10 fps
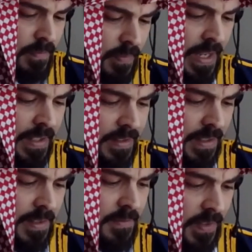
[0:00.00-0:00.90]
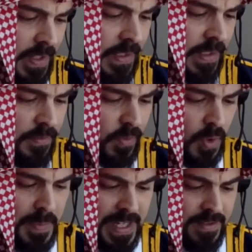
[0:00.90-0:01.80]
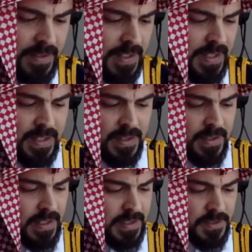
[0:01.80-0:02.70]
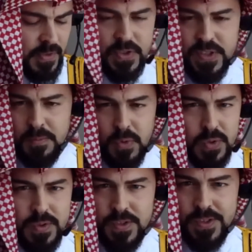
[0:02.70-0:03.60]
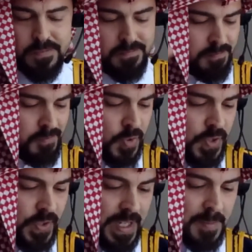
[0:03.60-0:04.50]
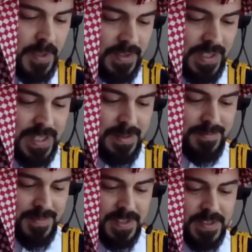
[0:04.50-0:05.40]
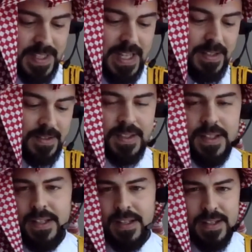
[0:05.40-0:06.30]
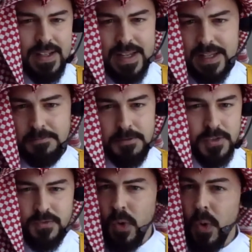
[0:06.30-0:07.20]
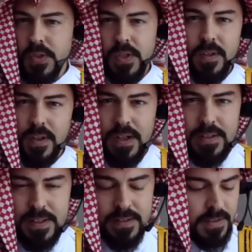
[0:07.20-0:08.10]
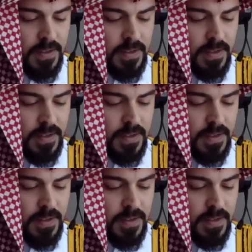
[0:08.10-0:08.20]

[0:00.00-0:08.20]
And finally, the format is very simple. You just put your name on top, the date, and just focus on the content.